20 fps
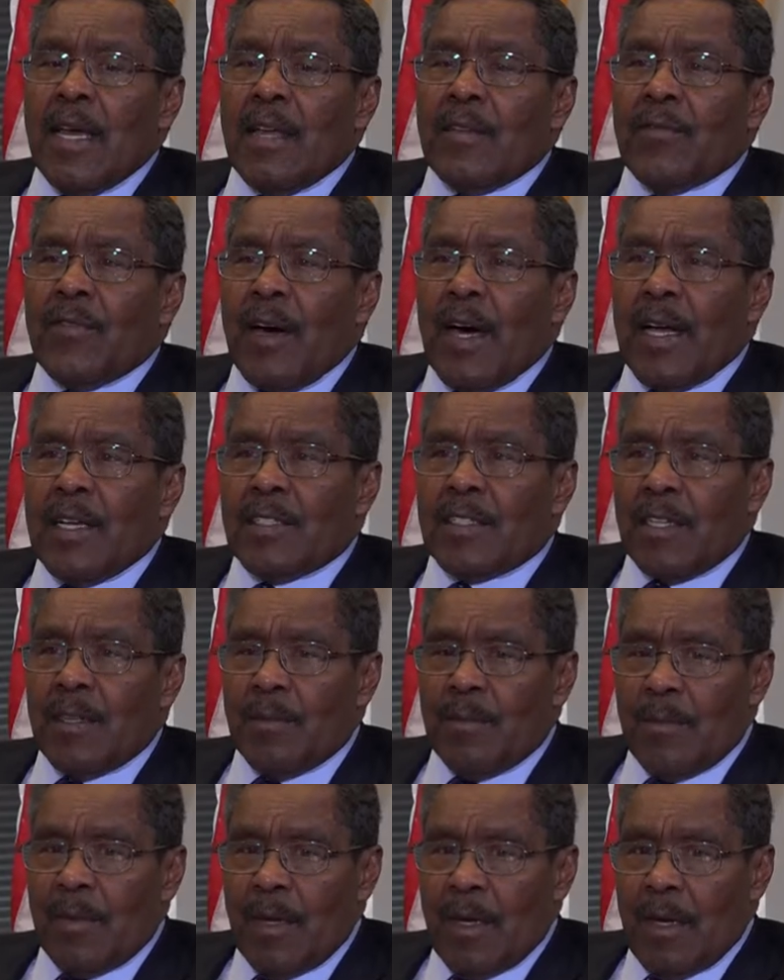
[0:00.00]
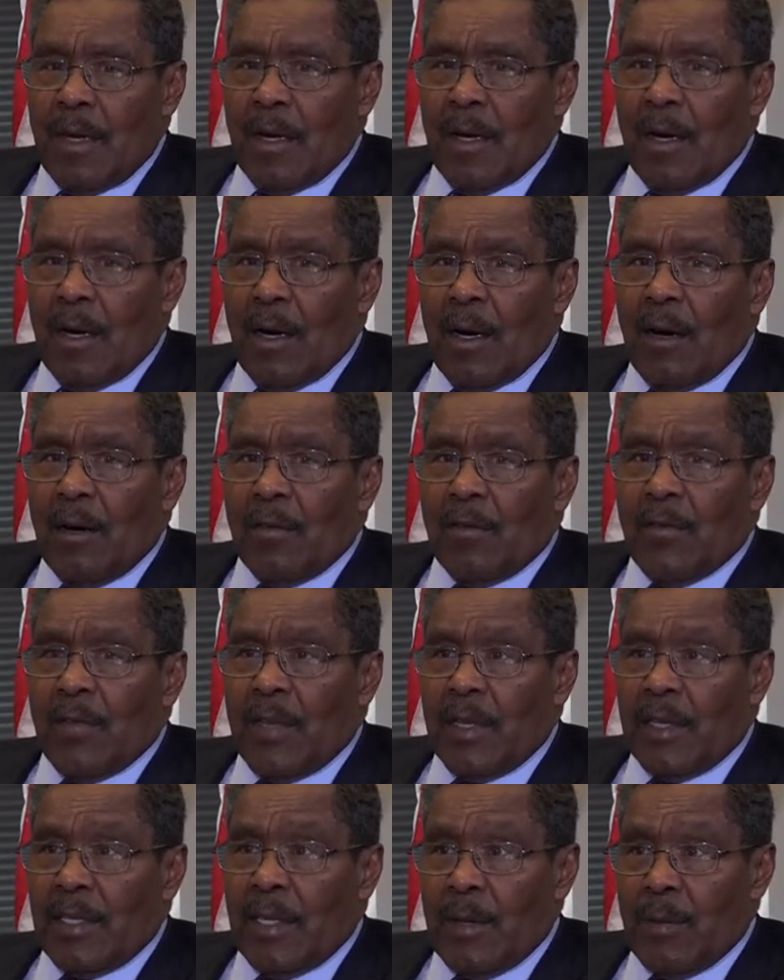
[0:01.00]
advised him
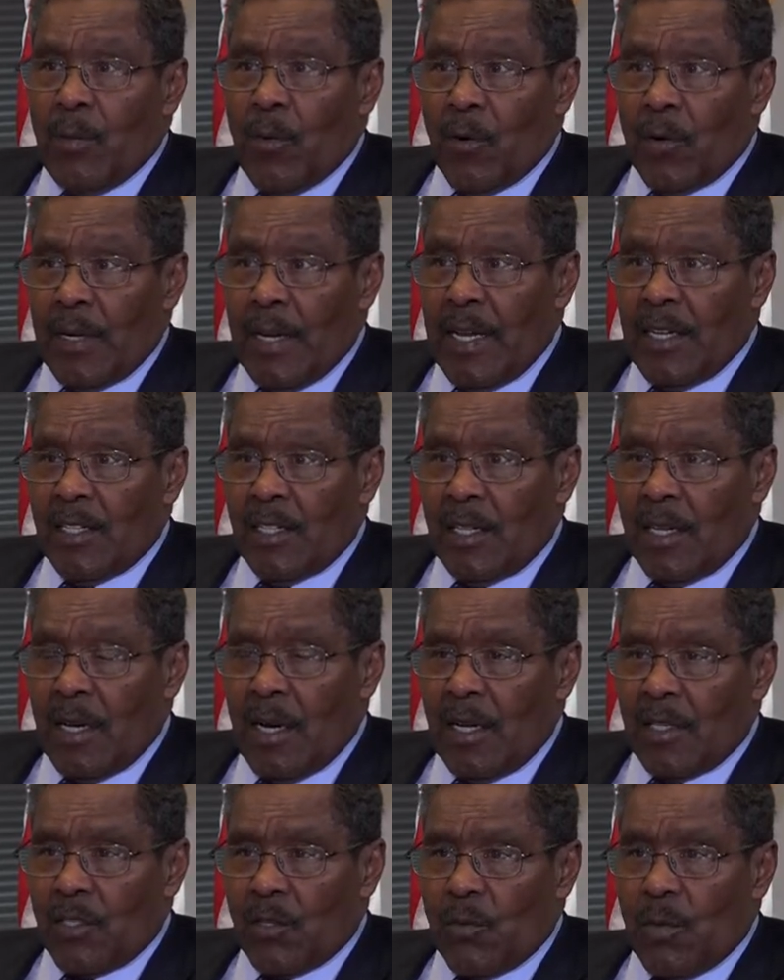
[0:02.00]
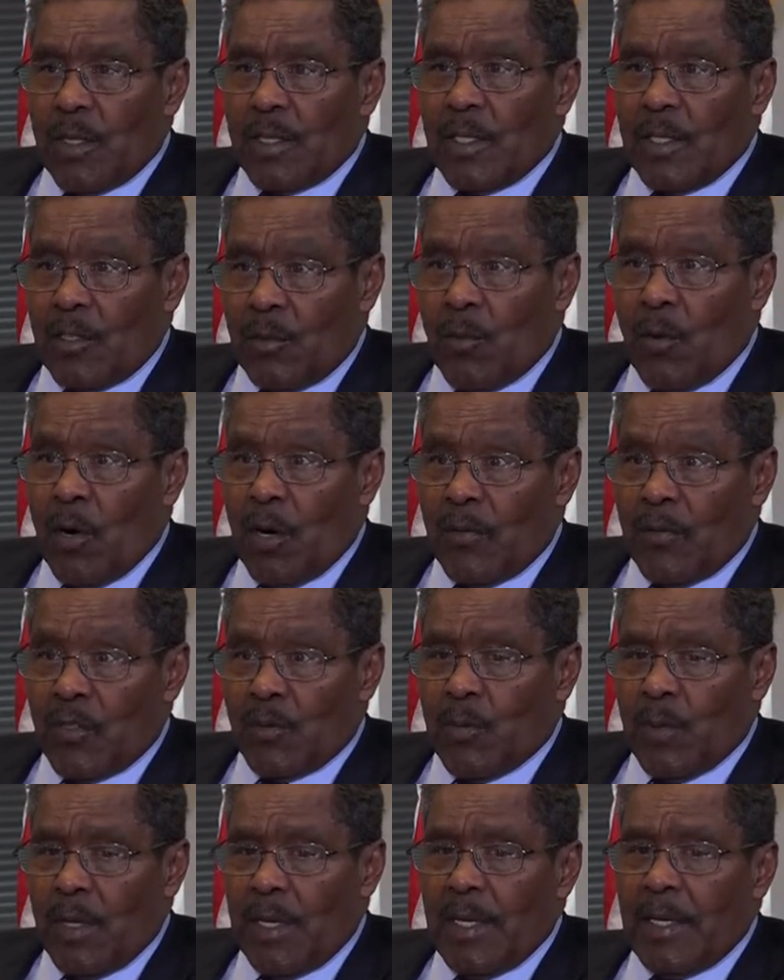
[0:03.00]
of the deportation consequences as part of
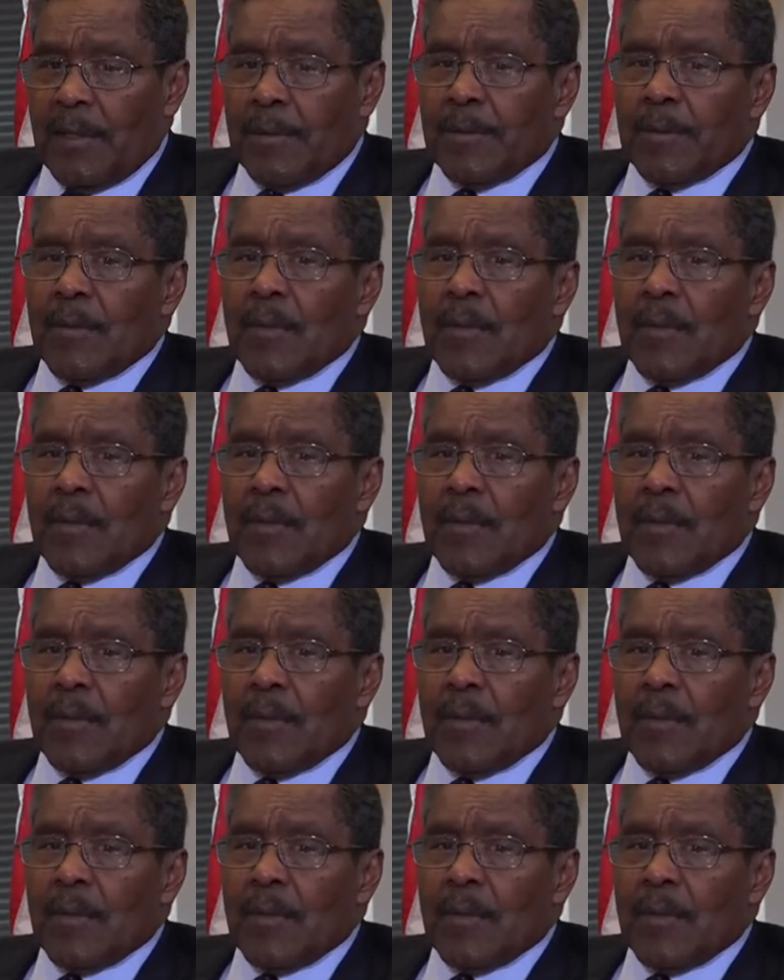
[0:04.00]
his plea.